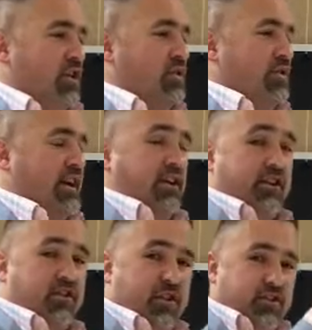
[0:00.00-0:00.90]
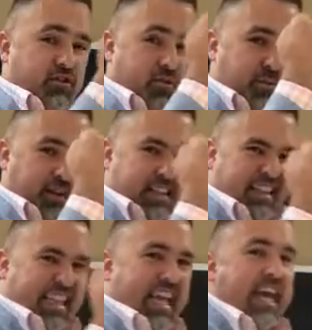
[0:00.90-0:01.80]
overhear and Christians who
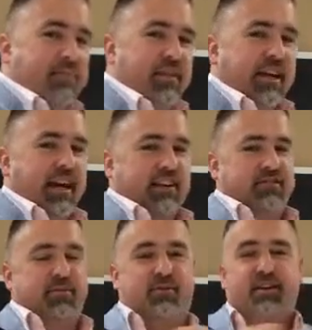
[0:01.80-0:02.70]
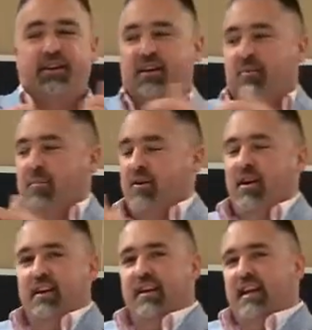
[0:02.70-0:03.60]
proclaim the gospel but
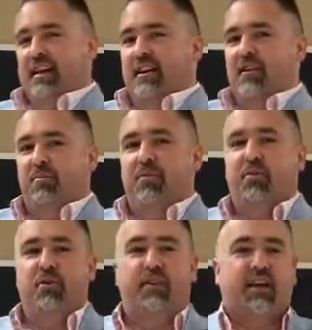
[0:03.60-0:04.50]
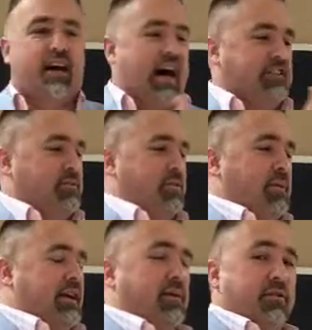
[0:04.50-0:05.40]
aren't connecting to the poor, the gospel
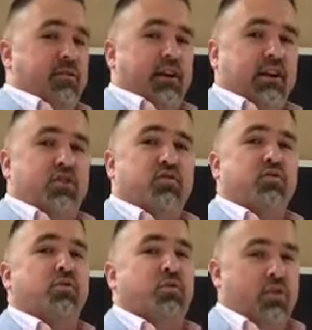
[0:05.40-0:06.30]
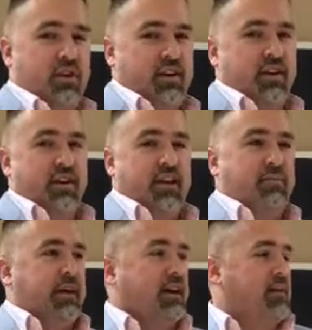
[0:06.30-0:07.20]
becomes very cruel.
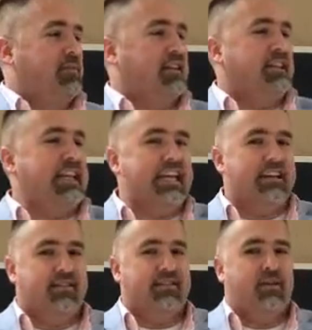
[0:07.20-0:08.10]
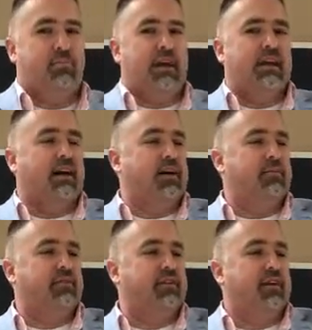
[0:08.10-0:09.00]
It becomes elitist.
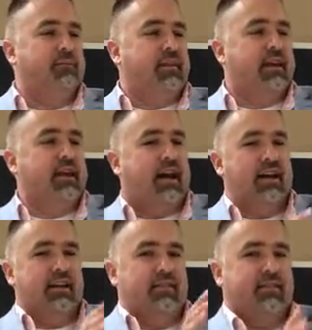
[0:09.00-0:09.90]
It's